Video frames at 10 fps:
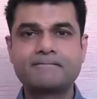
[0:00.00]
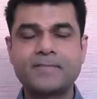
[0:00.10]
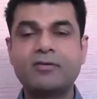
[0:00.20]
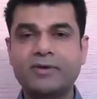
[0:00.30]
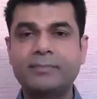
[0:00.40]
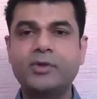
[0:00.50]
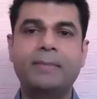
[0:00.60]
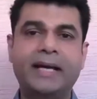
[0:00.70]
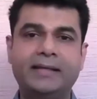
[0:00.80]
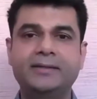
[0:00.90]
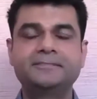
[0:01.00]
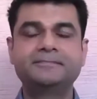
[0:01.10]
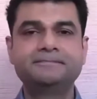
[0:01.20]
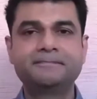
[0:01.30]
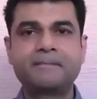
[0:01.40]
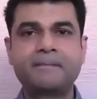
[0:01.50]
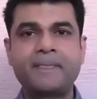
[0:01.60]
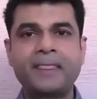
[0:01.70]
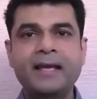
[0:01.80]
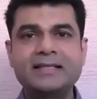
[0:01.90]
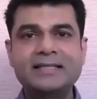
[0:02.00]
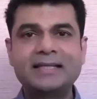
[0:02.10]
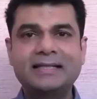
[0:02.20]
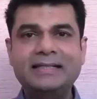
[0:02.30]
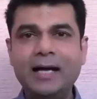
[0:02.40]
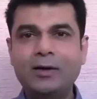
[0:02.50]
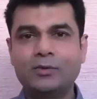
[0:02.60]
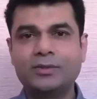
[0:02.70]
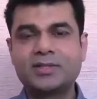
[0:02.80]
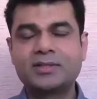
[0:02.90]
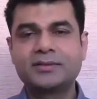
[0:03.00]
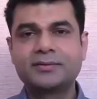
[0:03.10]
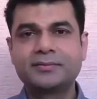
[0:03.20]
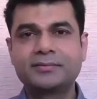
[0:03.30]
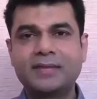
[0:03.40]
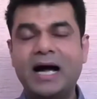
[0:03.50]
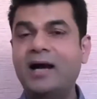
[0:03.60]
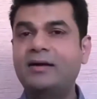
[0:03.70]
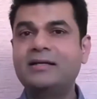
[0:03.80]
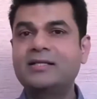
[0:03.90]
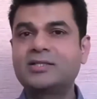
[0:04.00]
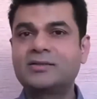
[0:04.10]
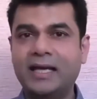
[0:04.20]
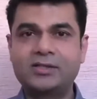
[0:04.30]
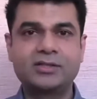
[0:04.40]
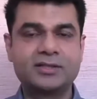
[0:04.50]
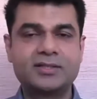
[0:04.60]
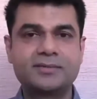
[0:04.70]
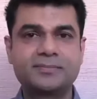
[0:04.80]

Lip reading: from your mind. See, the doubts are distractions.